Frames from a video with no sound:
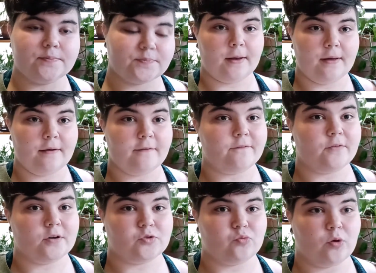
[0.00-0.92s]
But
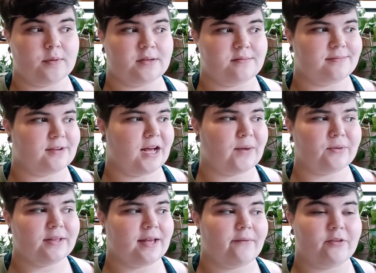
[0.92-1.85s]
First Woman, not
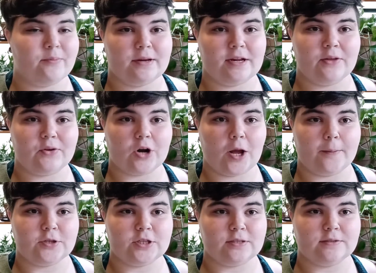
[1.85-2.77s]
really having many other
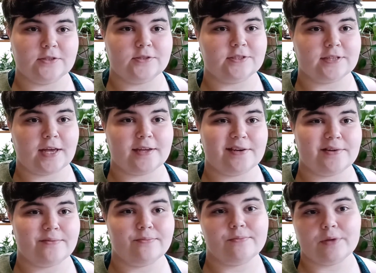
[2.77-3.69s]
options,
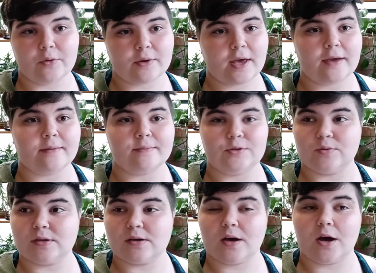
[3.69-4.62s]
decided, okay, you
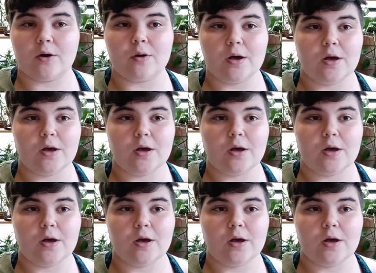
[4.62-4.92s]
can go.